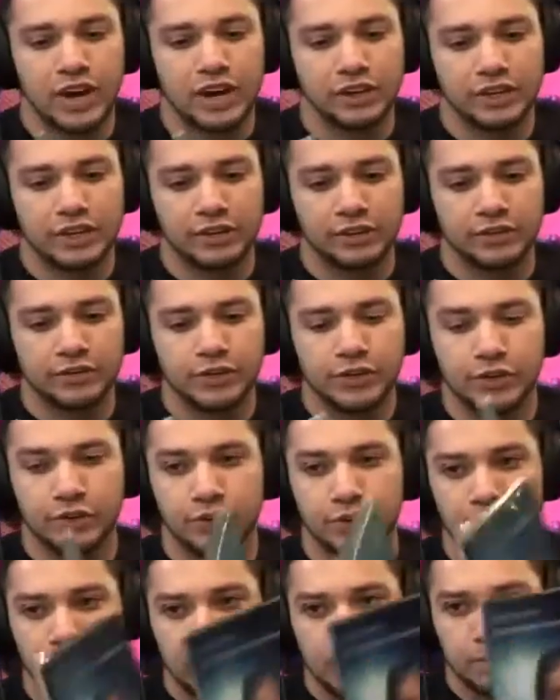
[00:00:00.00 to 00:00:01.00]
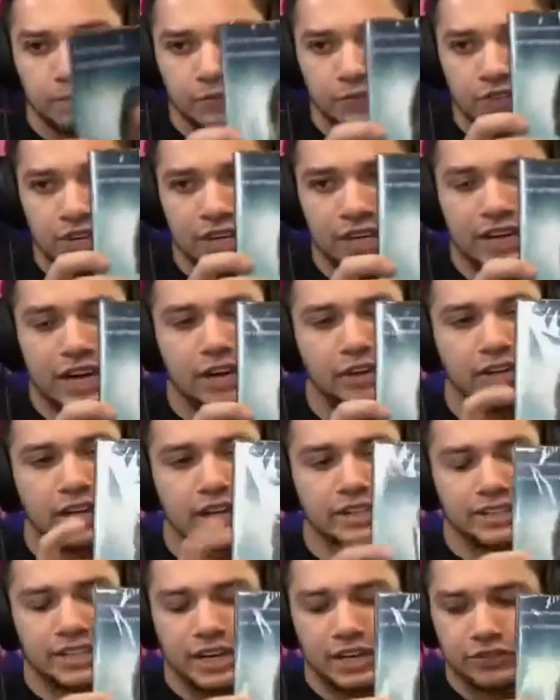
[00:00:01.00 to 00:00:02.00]
final interview. Check it out.
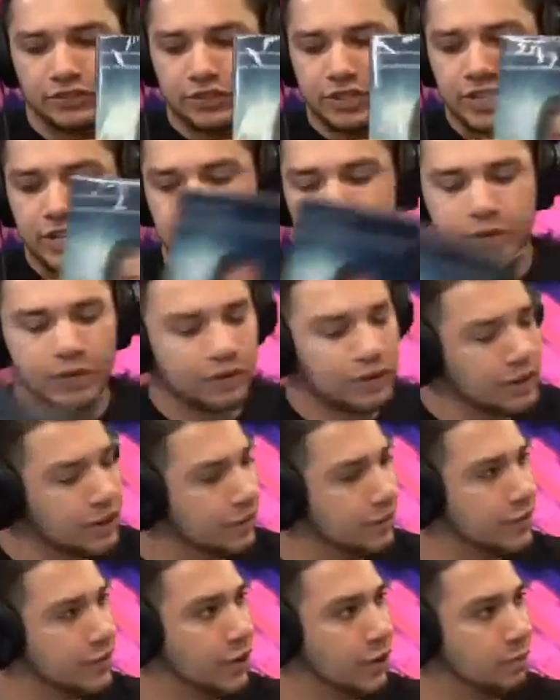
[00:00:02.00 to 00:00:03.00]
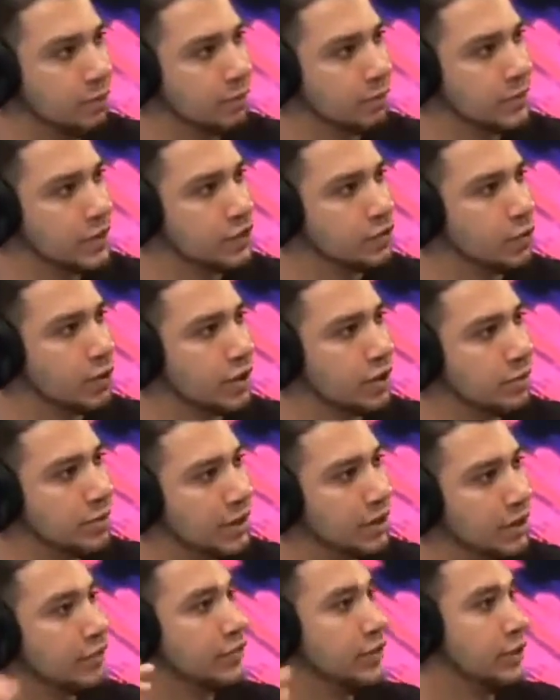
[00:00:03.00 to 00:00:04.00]
Lots of extras there. But you're in the film. It's one of the
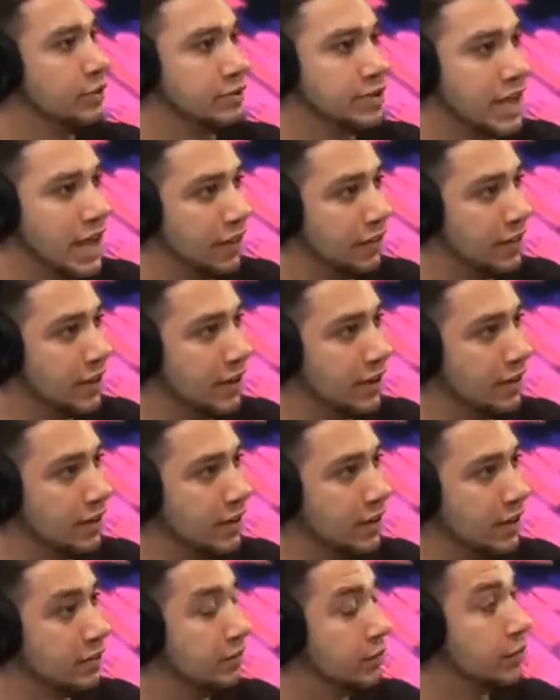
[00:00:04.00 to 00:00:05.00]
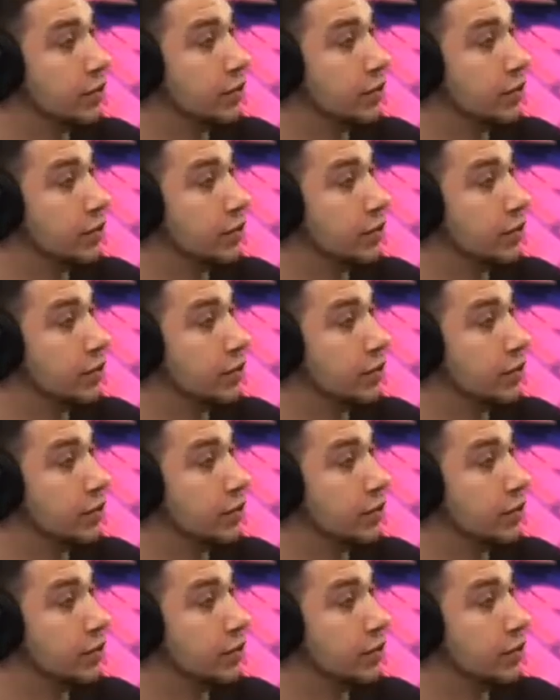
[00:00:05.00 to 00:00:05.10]
bigger films out there